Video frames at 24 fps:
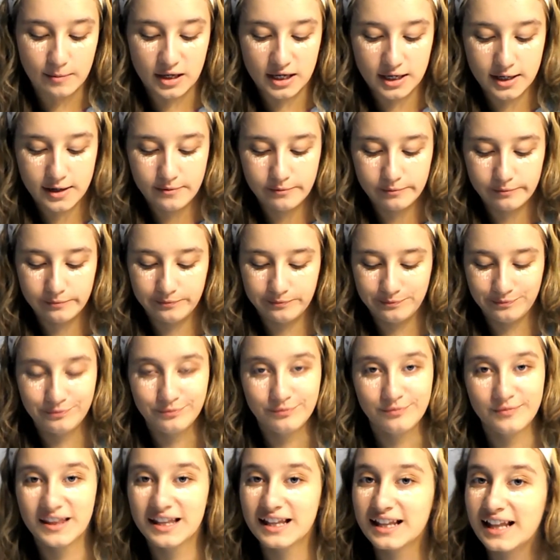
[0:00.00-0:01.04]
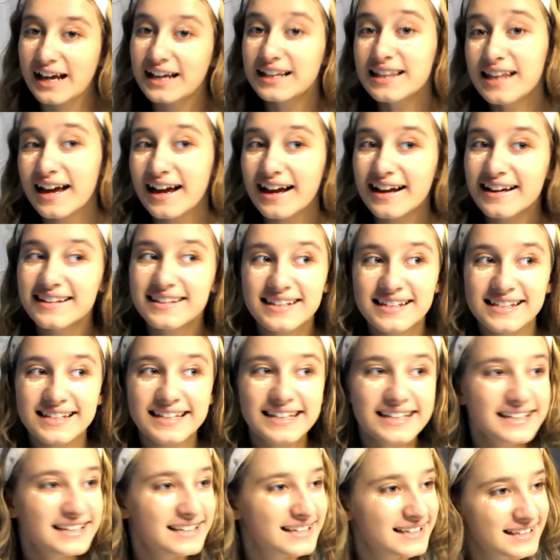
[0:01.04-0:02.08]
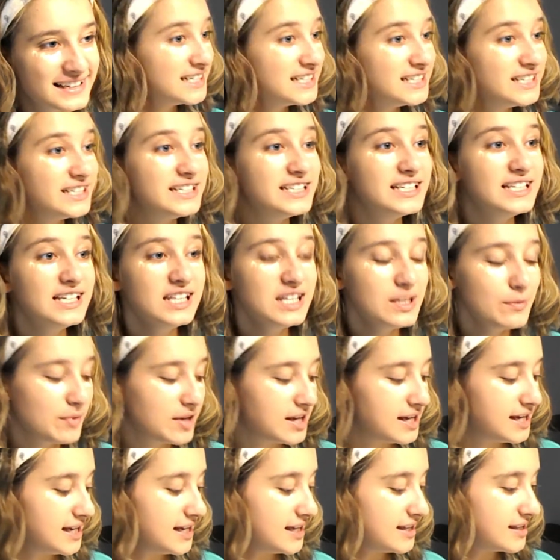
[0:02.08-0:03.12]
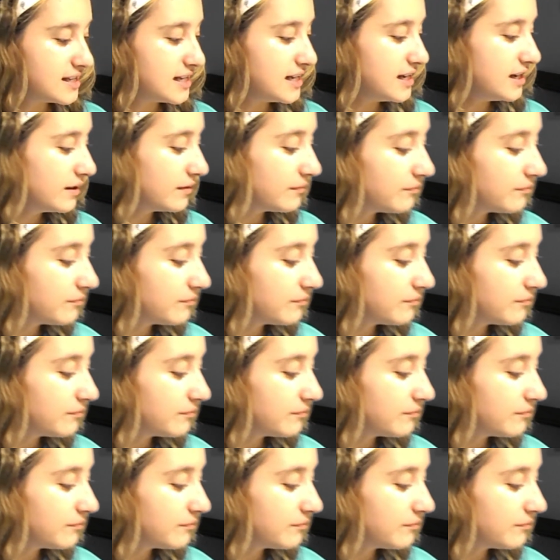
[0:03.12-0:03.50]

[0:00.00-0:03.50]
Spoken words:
it like that. It's easy. Easy peasy.